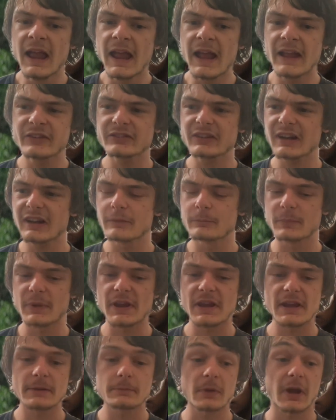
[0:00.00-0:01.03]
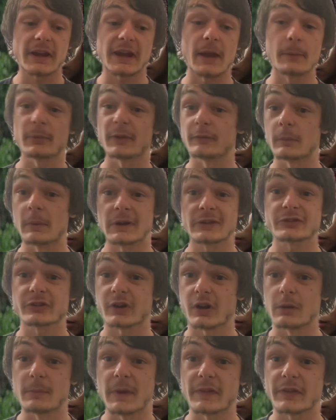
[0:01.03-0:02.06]
instead of being I can't believe I'm actually
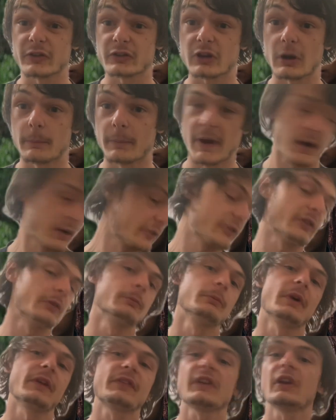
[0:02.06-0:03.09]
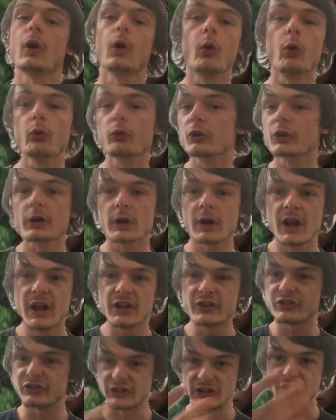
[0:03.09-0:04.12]
going to make this comparison, but the older
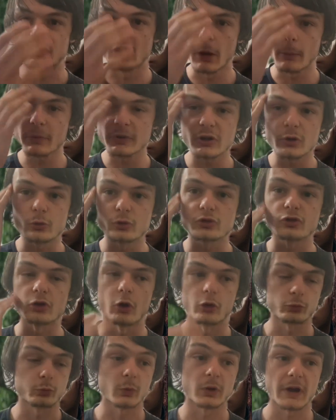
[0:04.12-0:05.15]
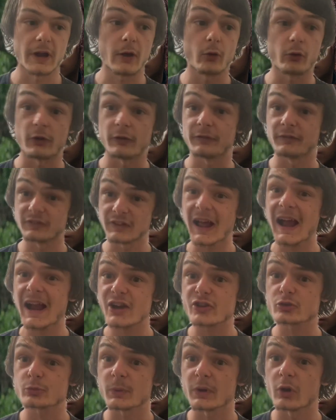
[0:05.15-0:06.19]
CW shows where hell the
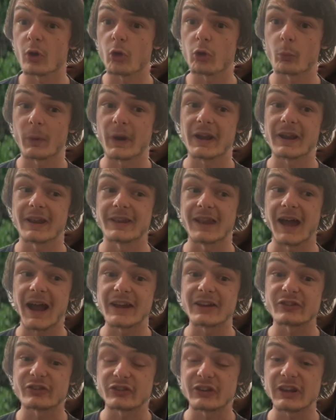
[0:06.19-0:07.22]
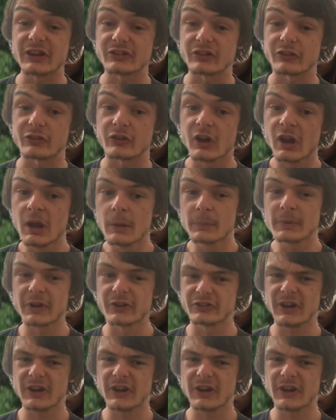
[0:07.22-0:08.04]
Flash went all the way to nine seasons because